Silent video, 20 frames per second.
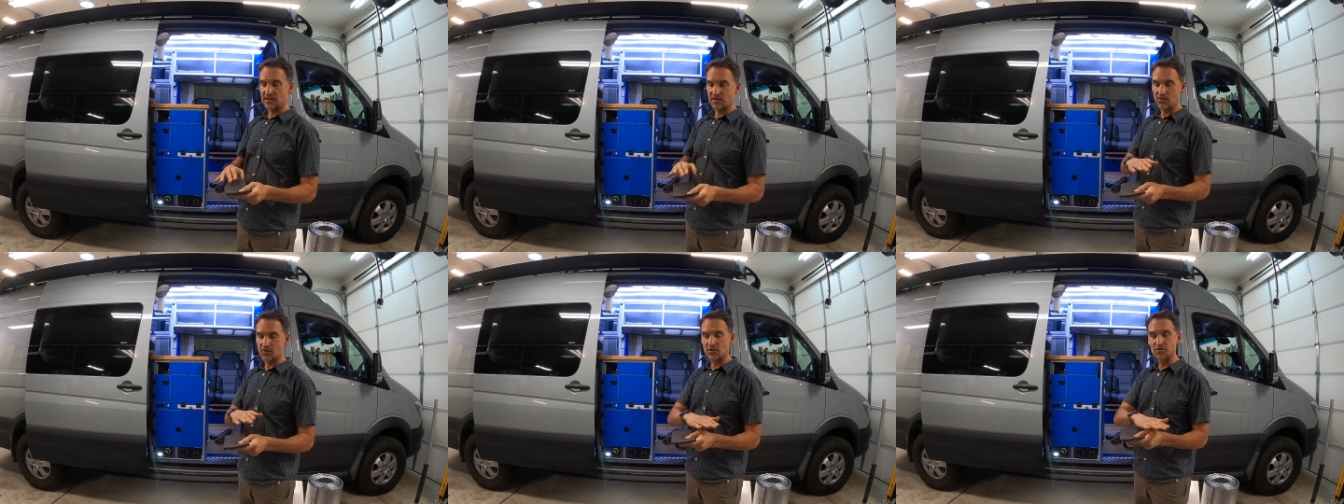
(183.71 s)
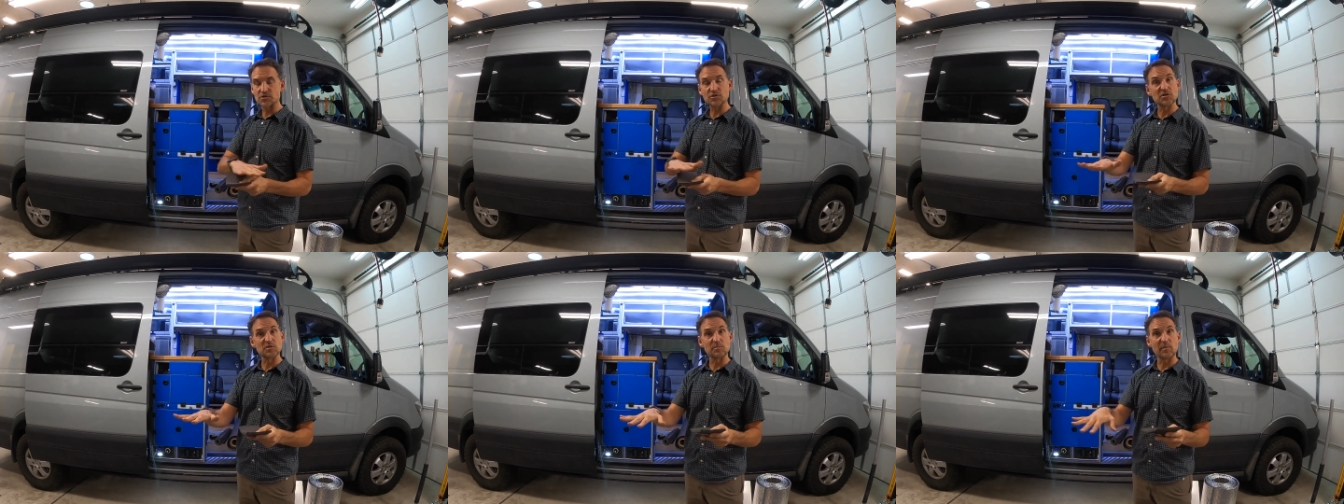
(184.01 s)
and of
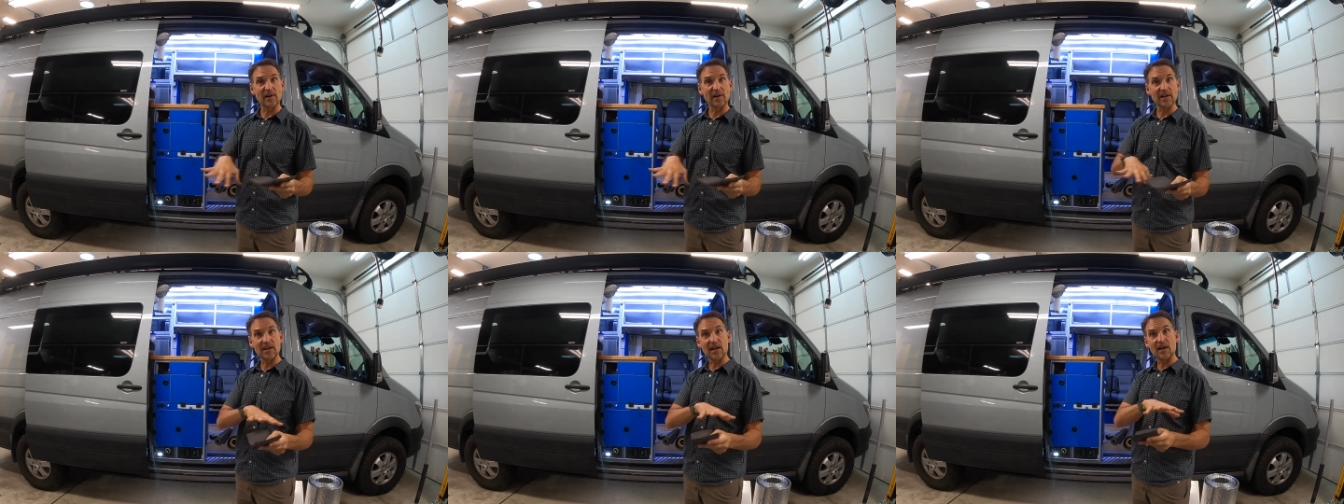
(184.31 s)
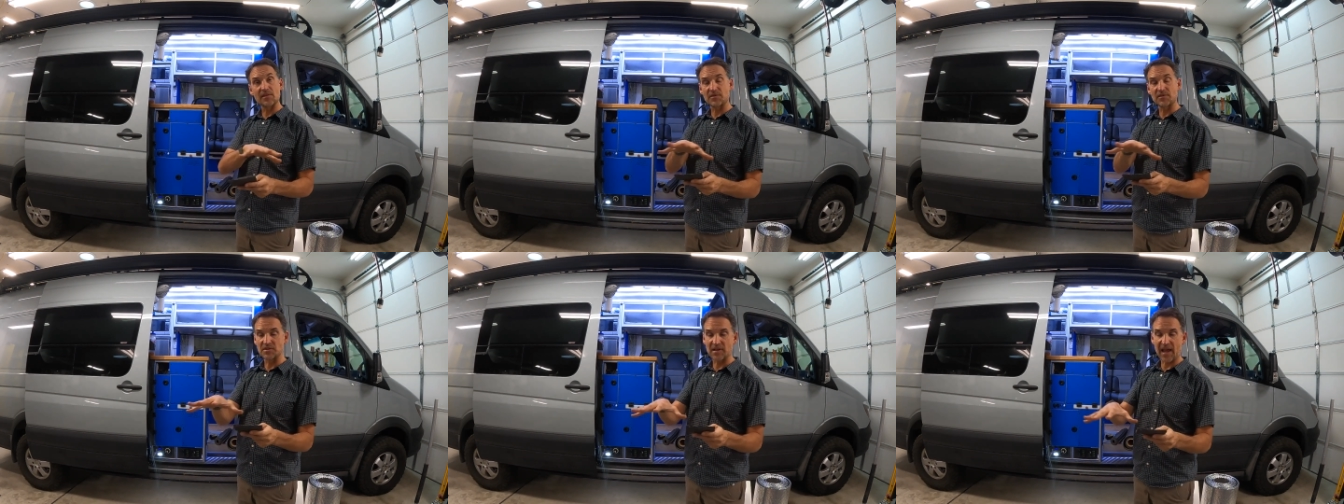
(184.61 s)
course you're spreading
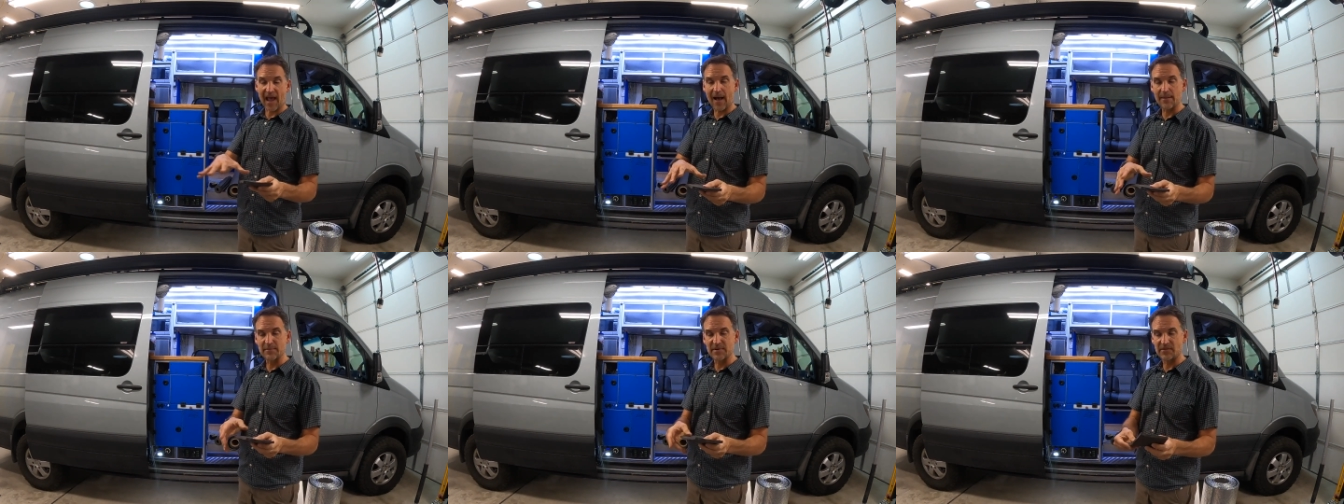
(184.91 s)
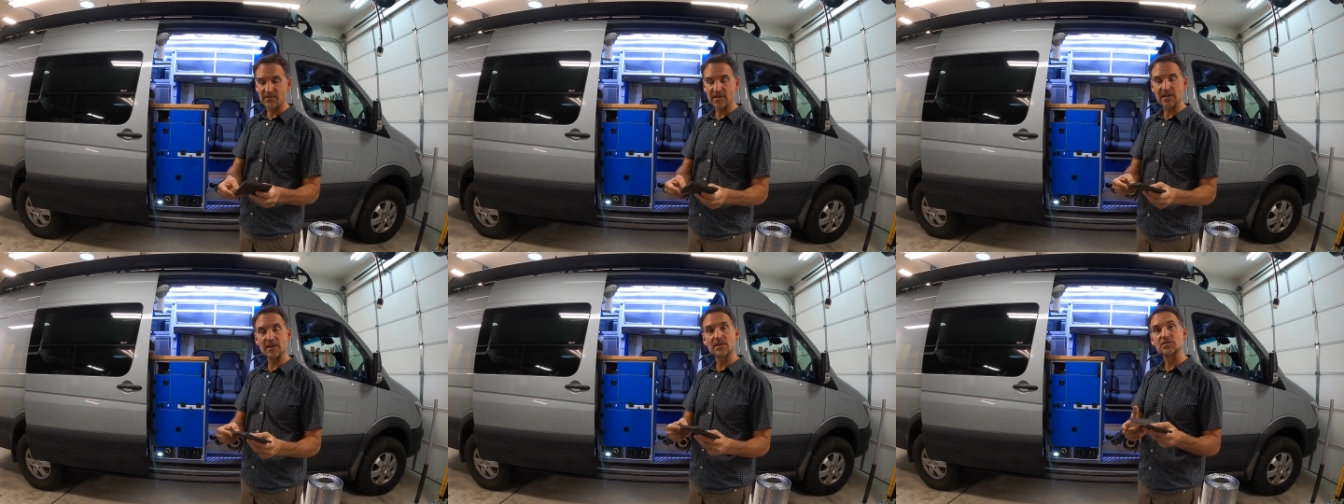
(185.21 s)
out the cabinet and
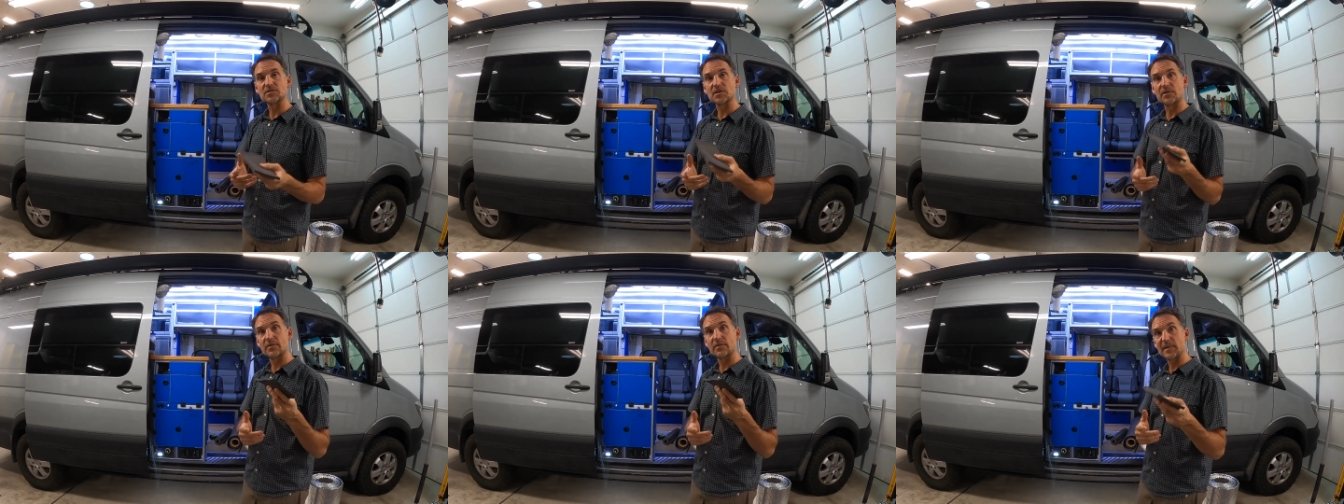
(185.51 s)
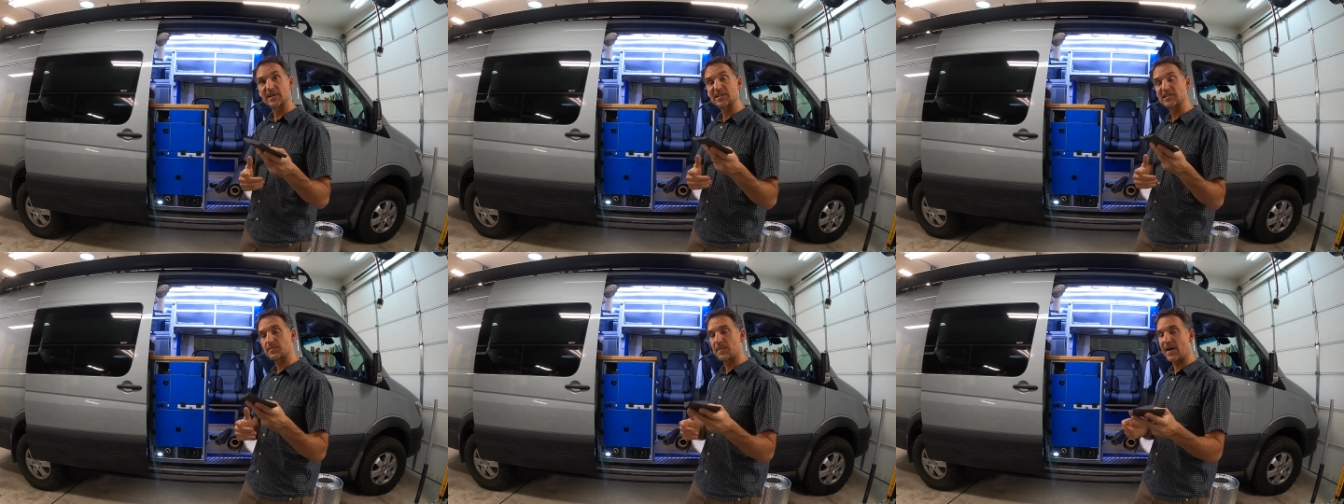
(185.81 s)
everything else over a
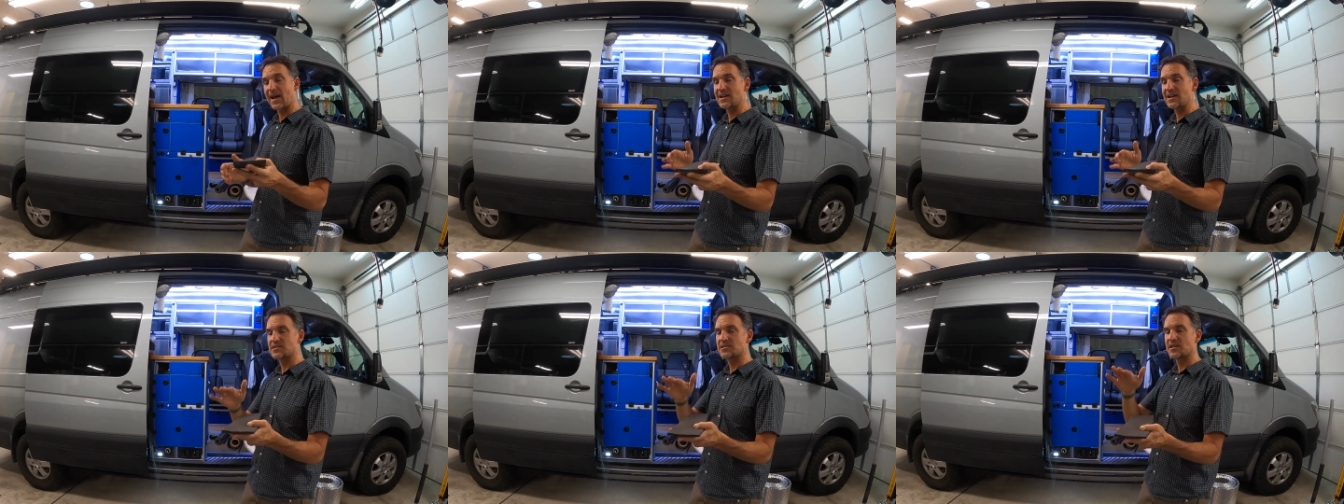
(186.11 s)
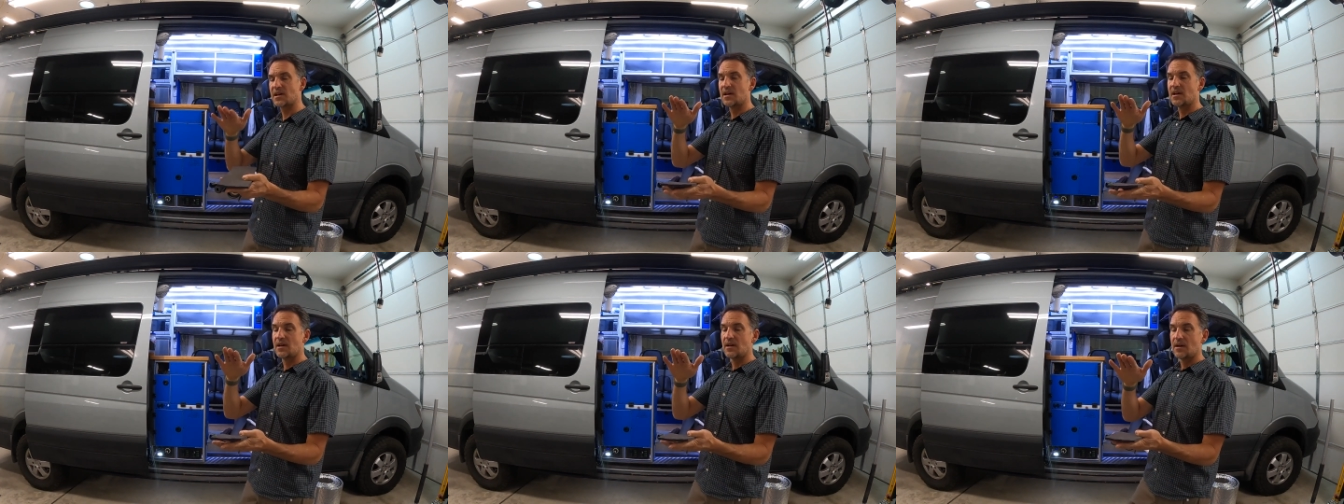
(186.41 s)
big
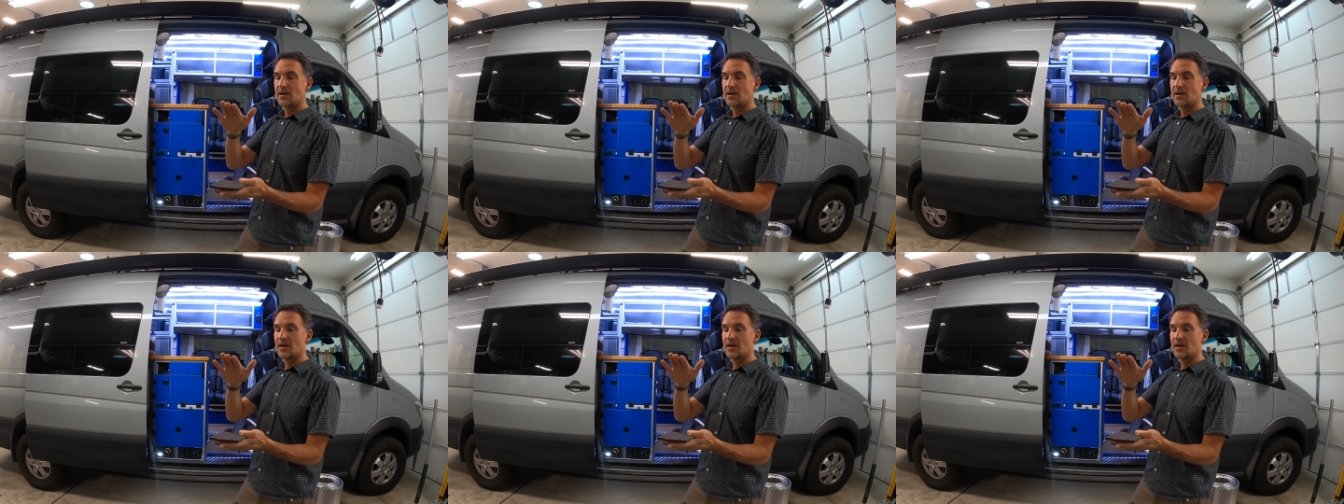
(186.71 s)
space.